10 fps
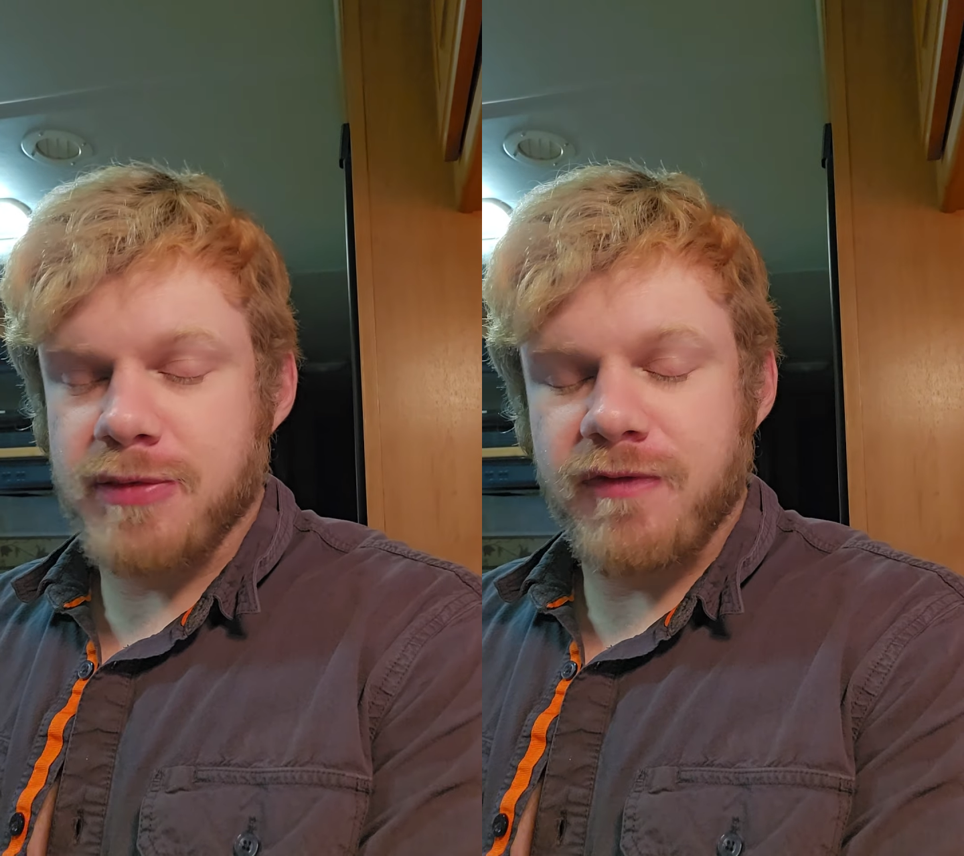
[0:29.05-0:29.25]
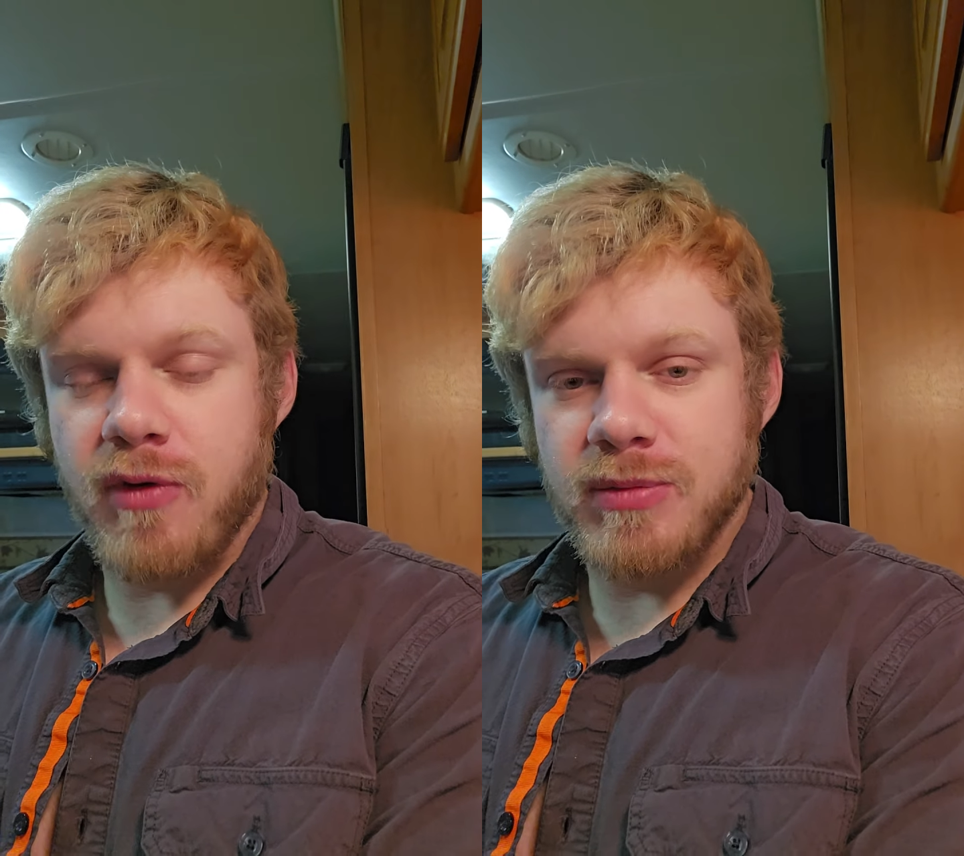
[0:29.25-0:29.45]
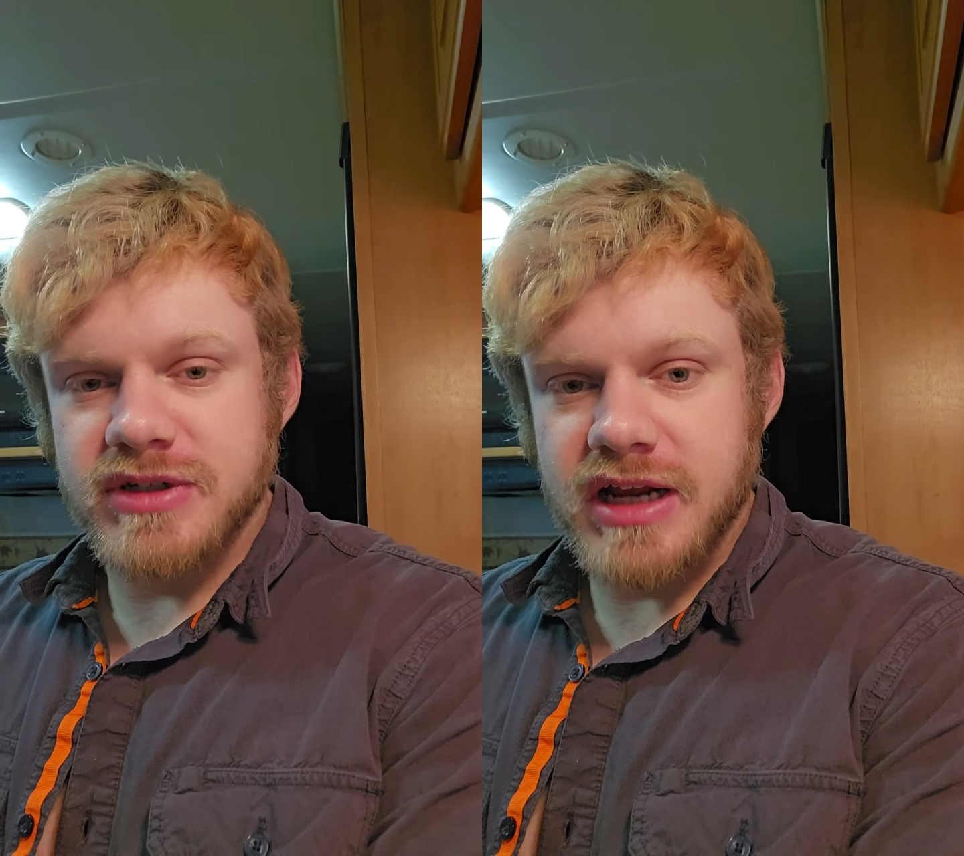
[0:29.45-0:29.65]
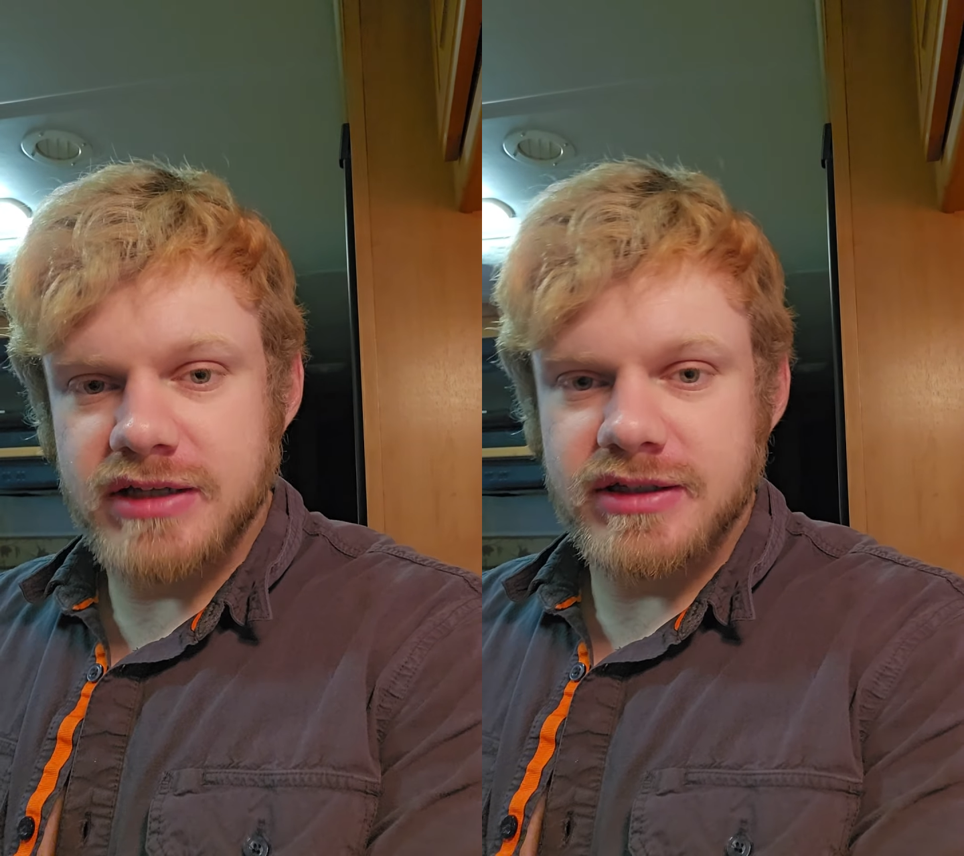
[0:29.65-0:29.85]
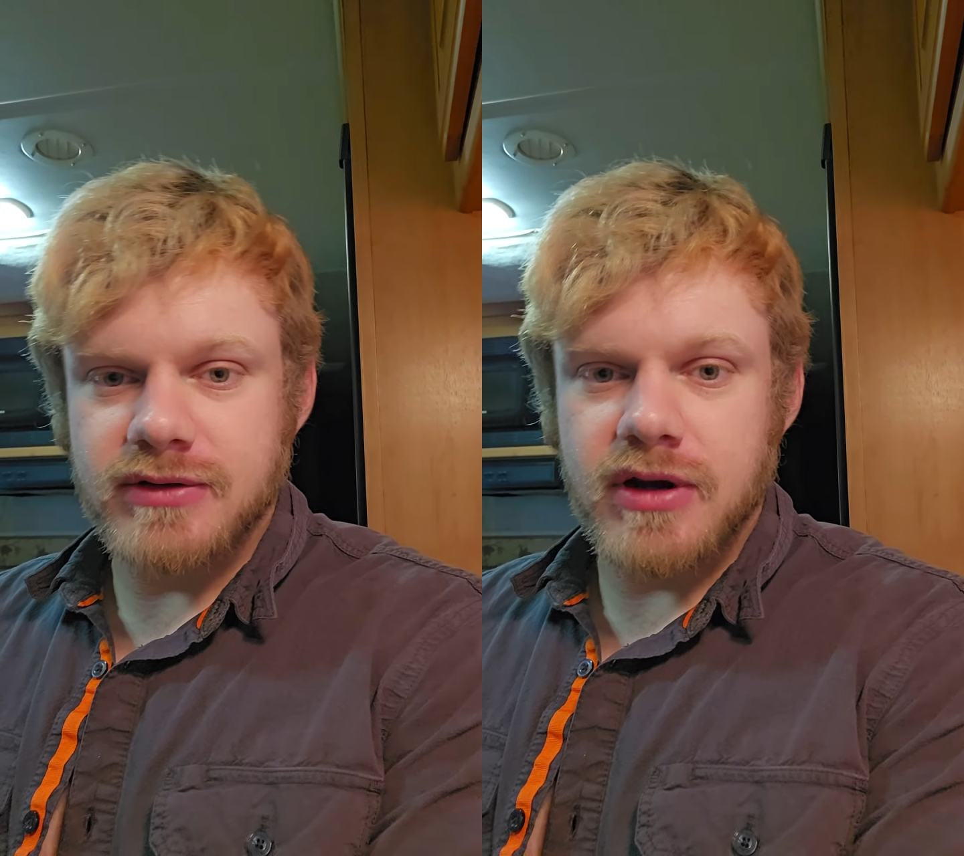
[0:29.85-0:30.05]
performance
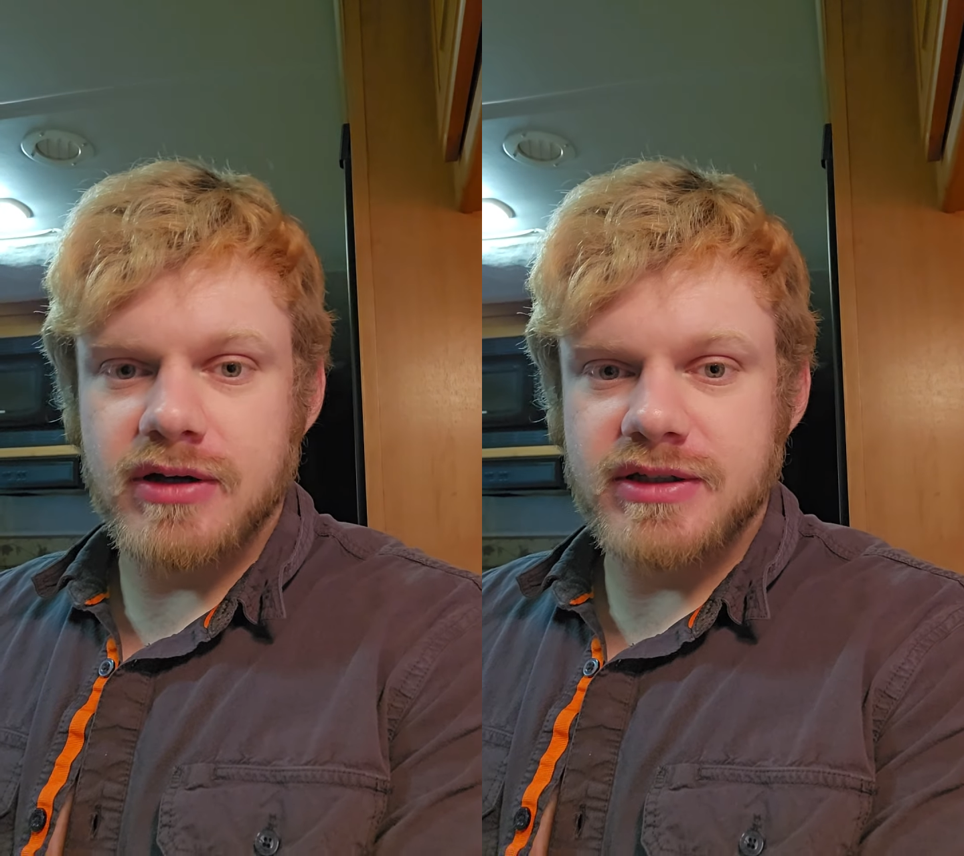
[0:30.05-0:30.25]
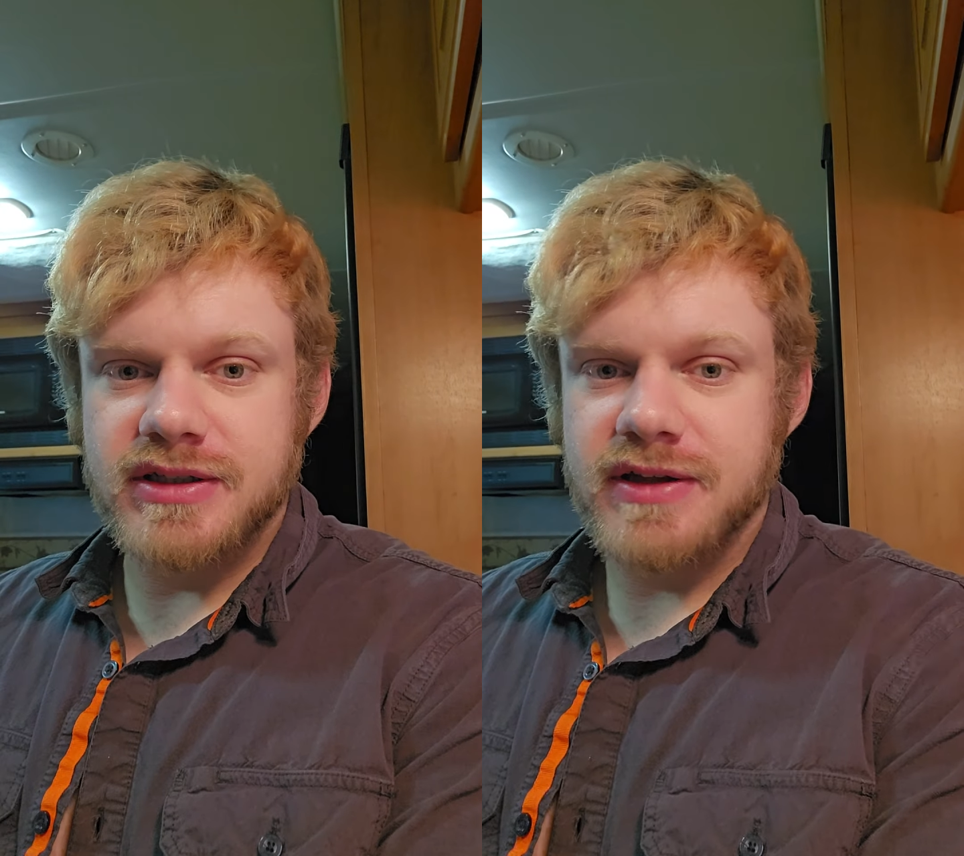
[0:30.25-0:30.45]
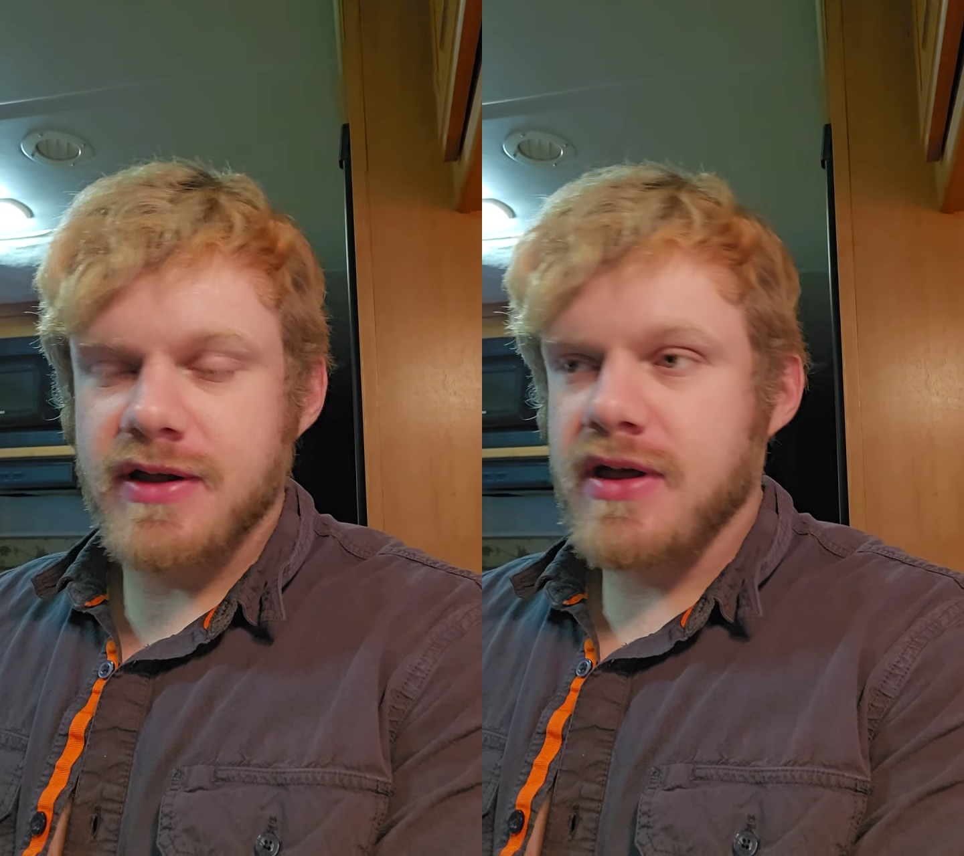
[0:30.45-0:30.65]
enhancing drugs.